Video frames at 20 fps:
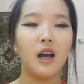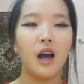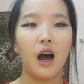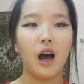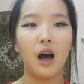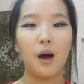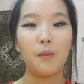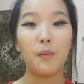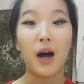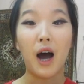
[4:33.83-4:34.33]

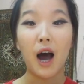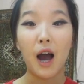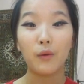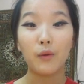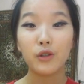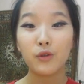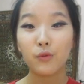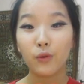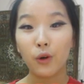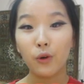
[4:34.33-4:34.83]
I
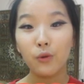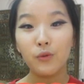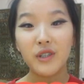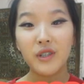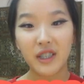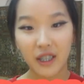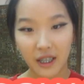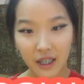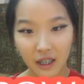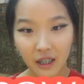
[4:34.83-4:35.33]
was row
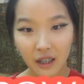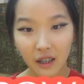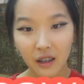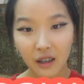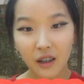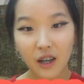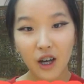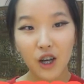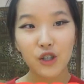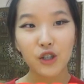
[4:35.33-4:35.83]
D,
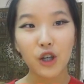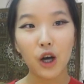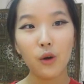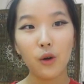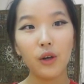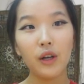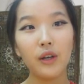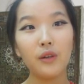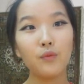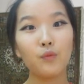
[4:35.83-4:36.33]
so
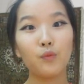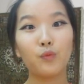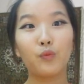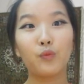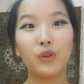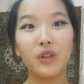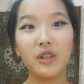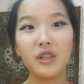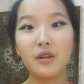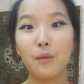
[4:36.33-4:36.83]
it
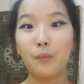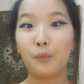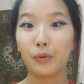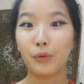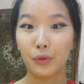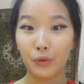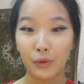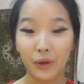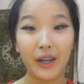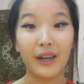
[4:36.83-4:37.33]
was
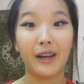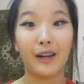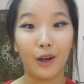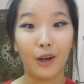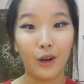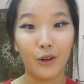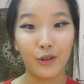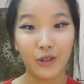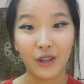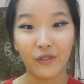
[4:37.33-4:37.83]
pretty
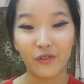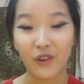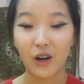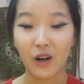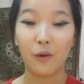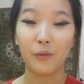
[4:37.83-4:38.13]
close to the front.